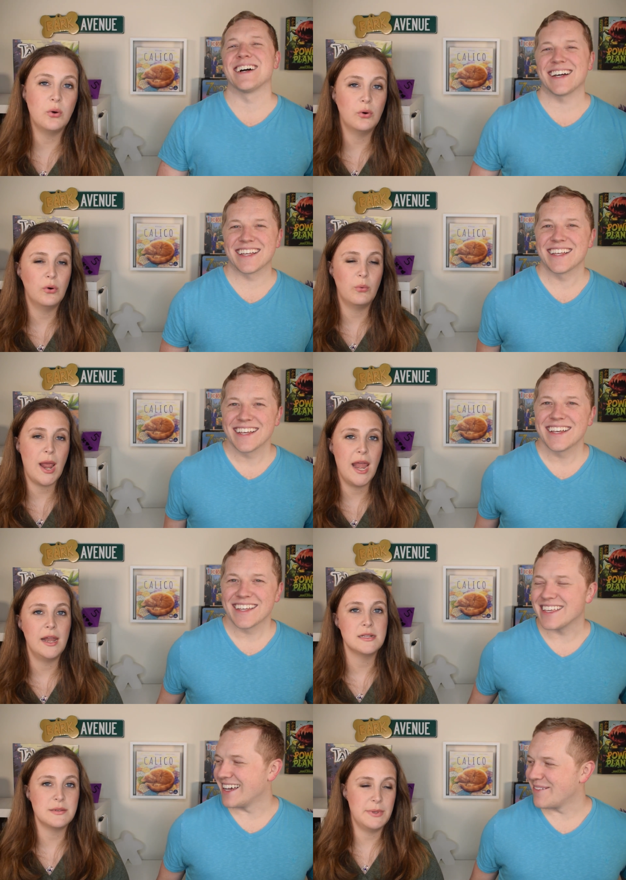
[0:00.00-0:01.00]
Speaker 1: cool
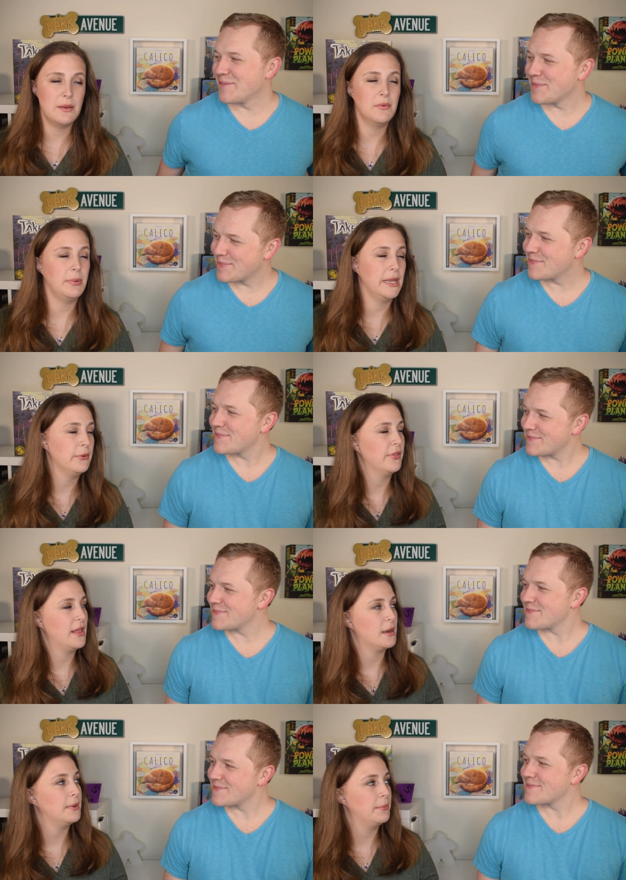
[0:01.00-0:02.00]
way to yeah. be able to play it with a
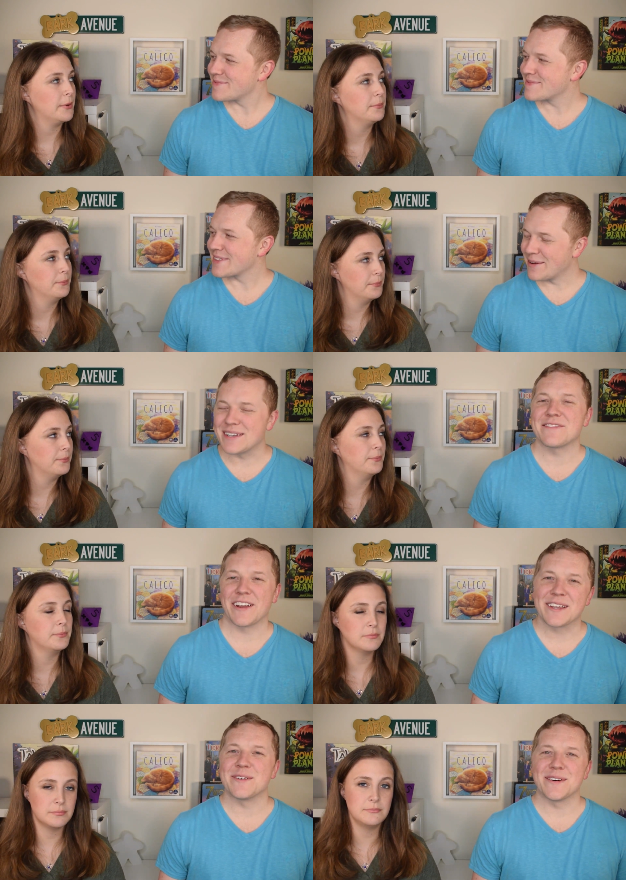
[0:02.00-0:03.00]
lot of people.
Speaker 2: It was mm-hmm.
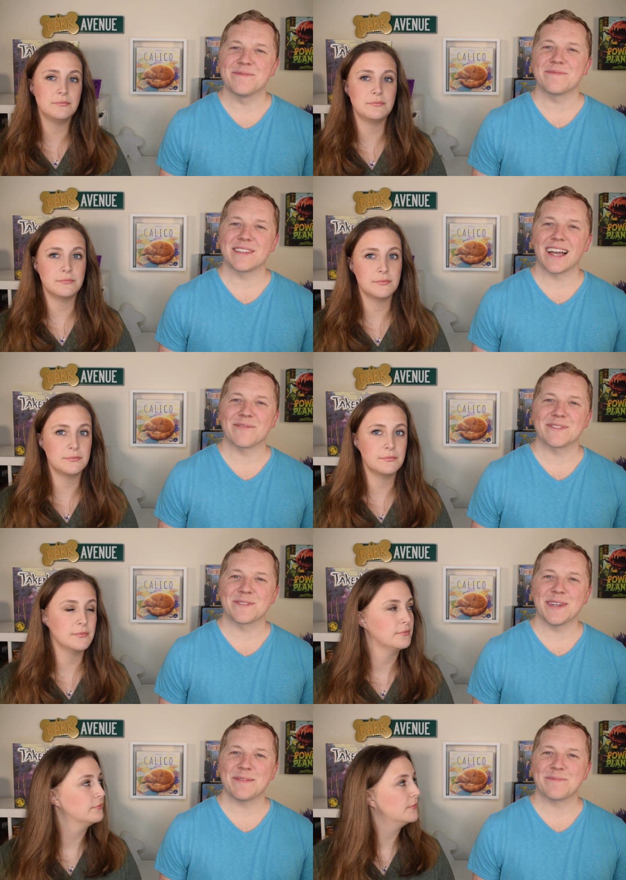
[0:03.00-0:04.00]
very cool. Yeah,
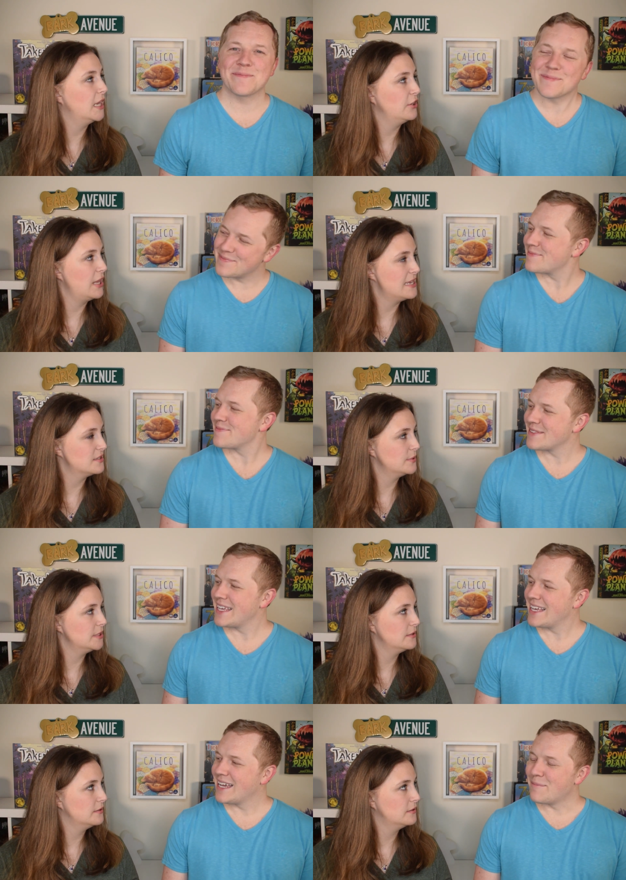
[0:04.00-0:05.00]
sweet.
Speaker 1: And your last one?
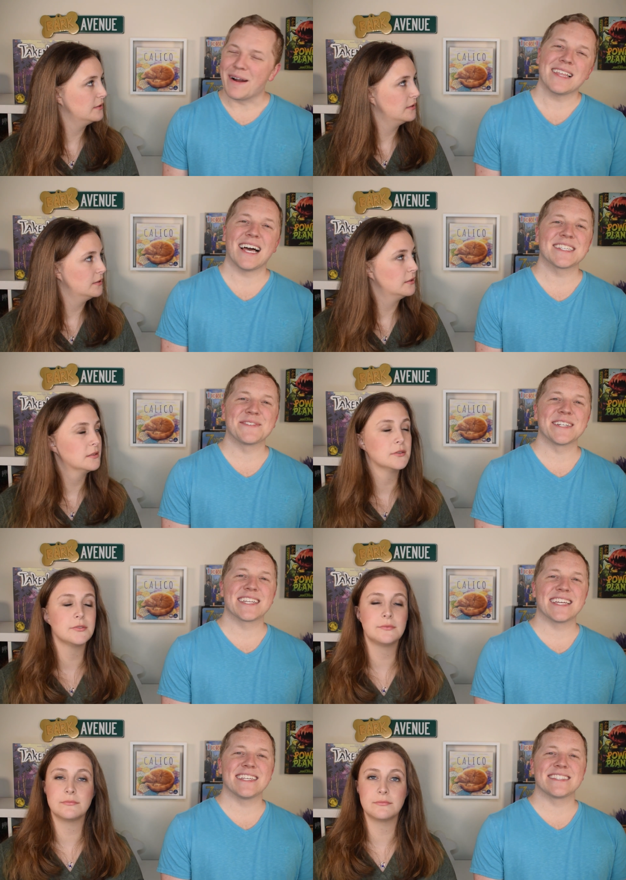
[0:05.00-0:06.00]
Speaker 2: My last one
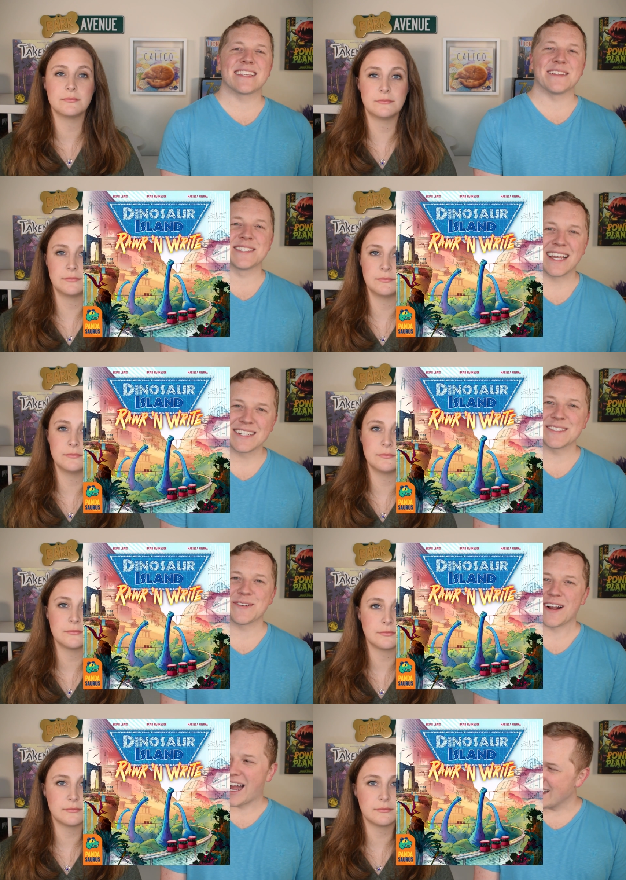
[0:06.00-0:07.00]
is
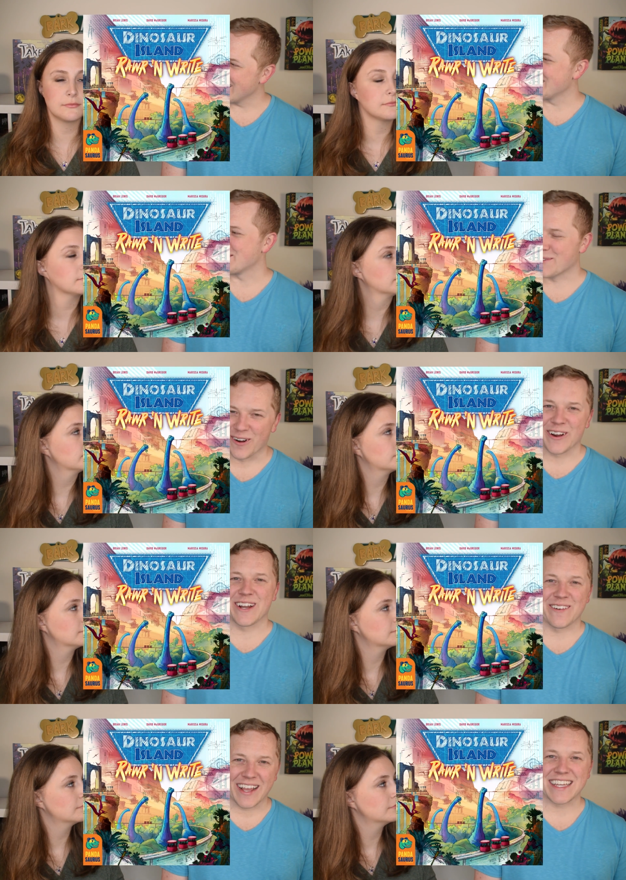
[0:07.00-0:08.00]
Dinosaur Island Rawr
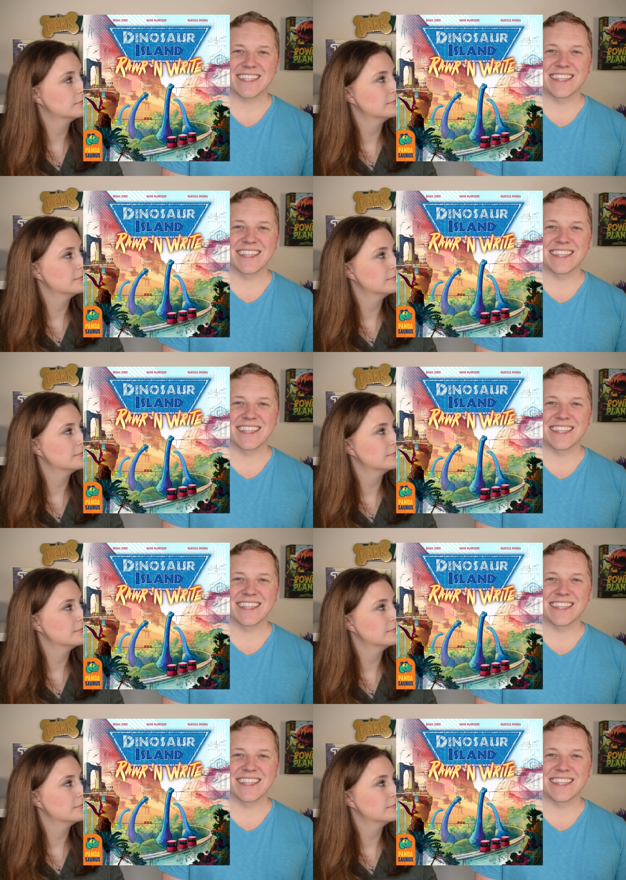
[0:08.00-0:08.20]
n' Write.